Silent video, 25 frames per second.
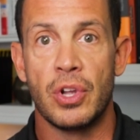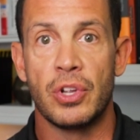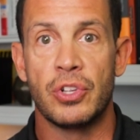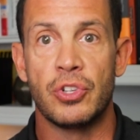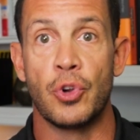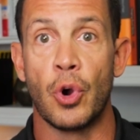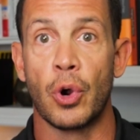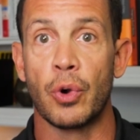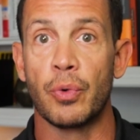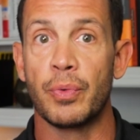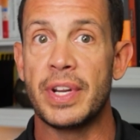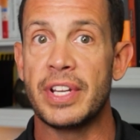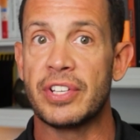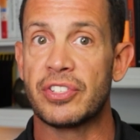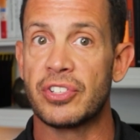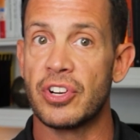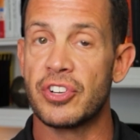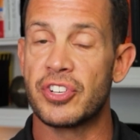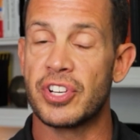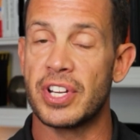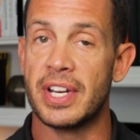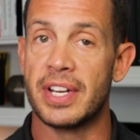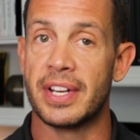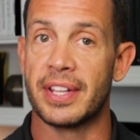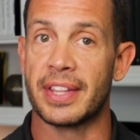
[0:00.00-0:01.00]
Your
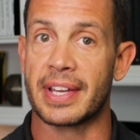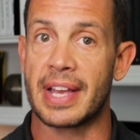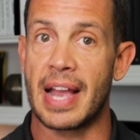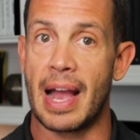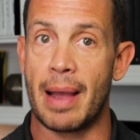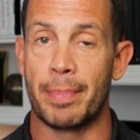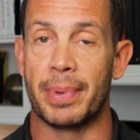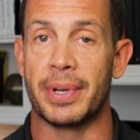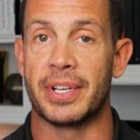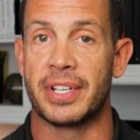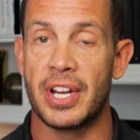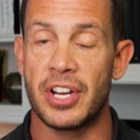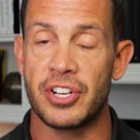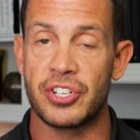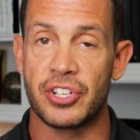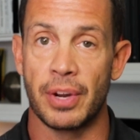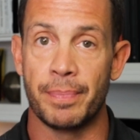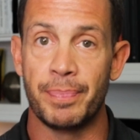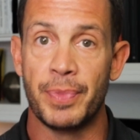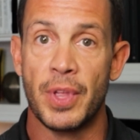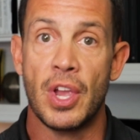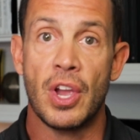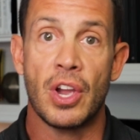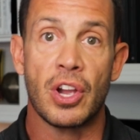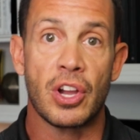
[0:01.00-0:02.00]
research into the
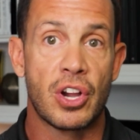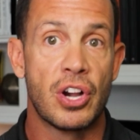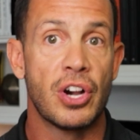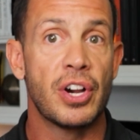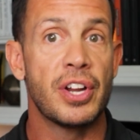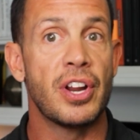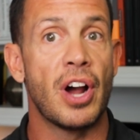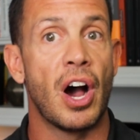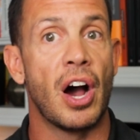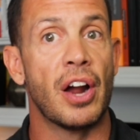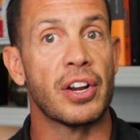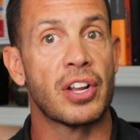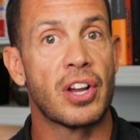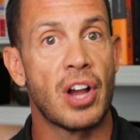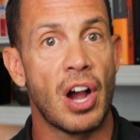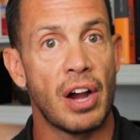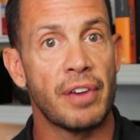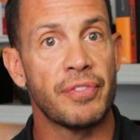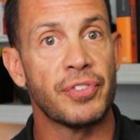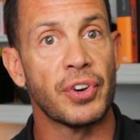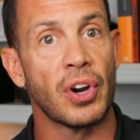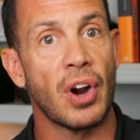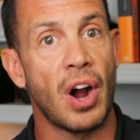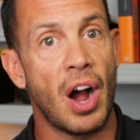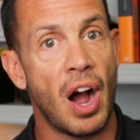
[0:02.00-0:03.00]
competition could
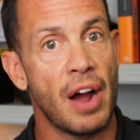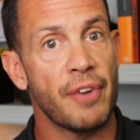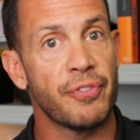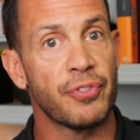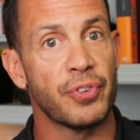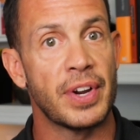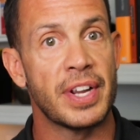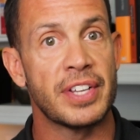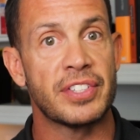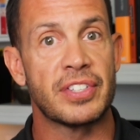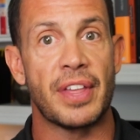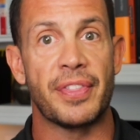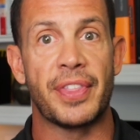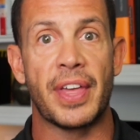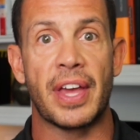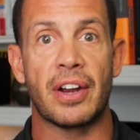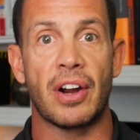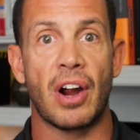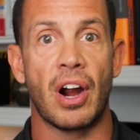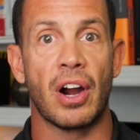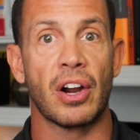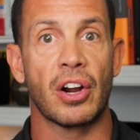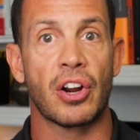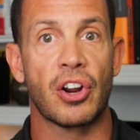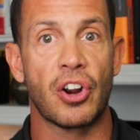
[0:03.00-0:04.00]
uncover offerings that
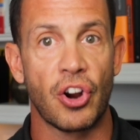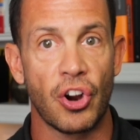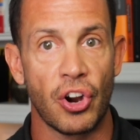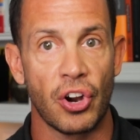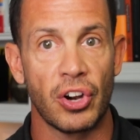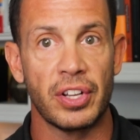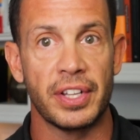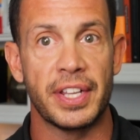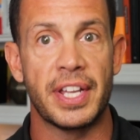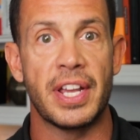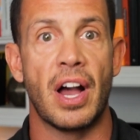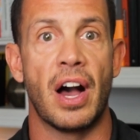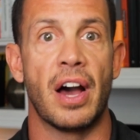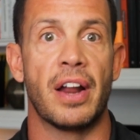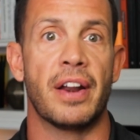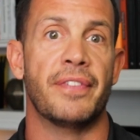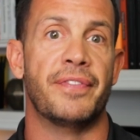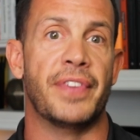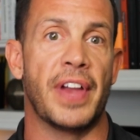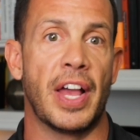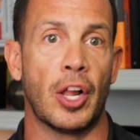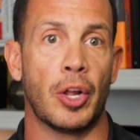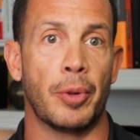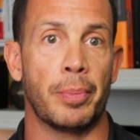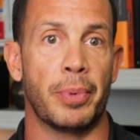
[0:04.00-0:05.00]
are currently
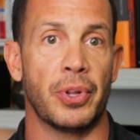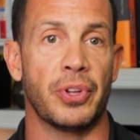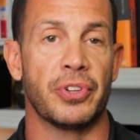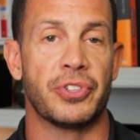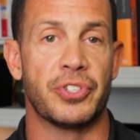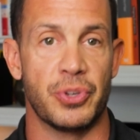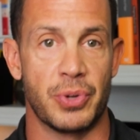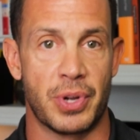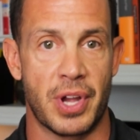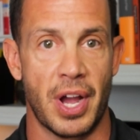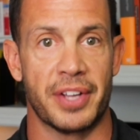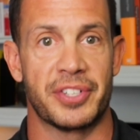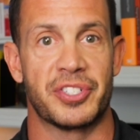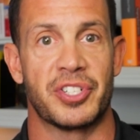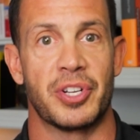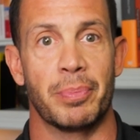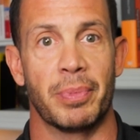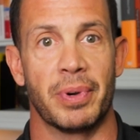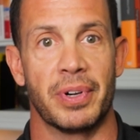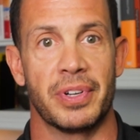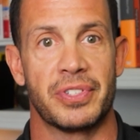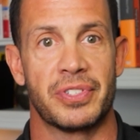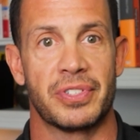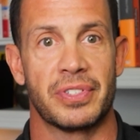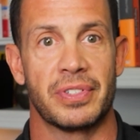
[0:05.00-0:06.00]
unavailable to
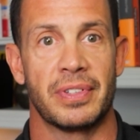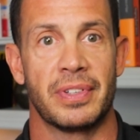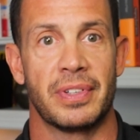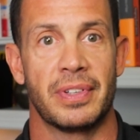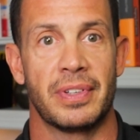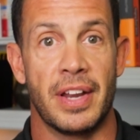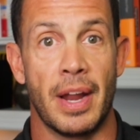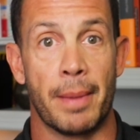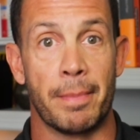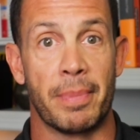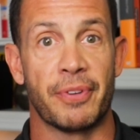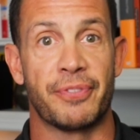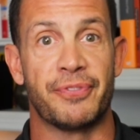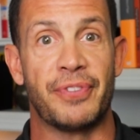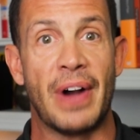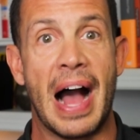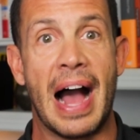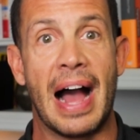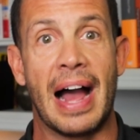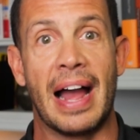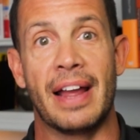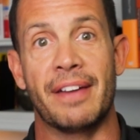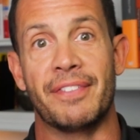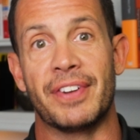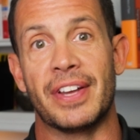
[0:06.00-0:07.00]
customers. Number
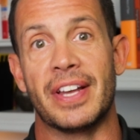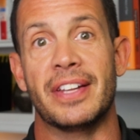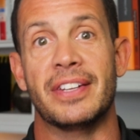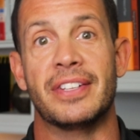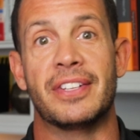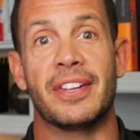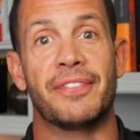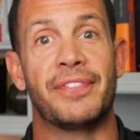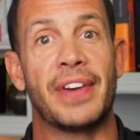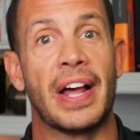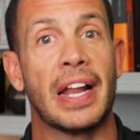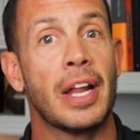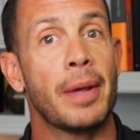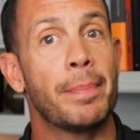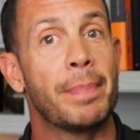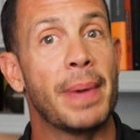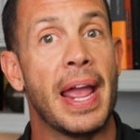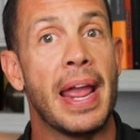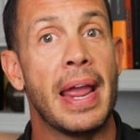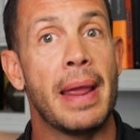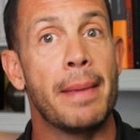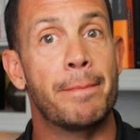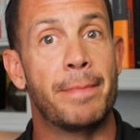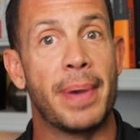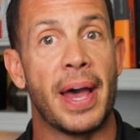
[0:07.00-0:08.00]
5, develop
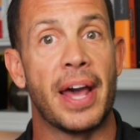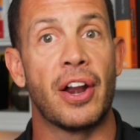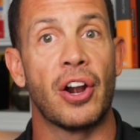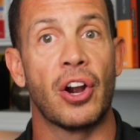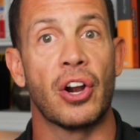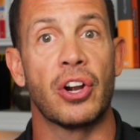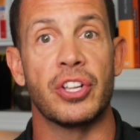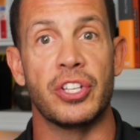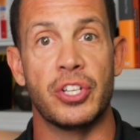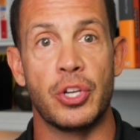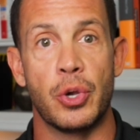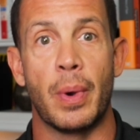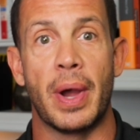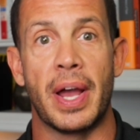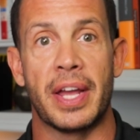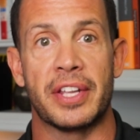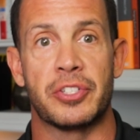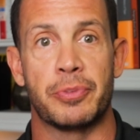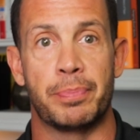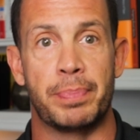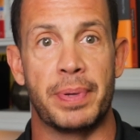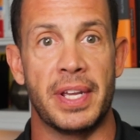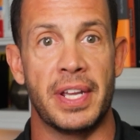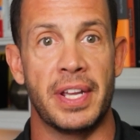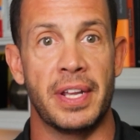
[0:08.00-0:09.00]
a better
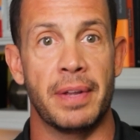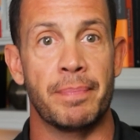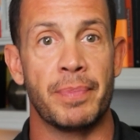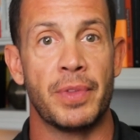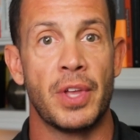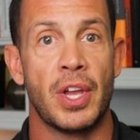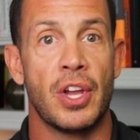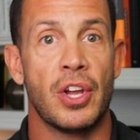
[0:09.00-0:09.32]
USP.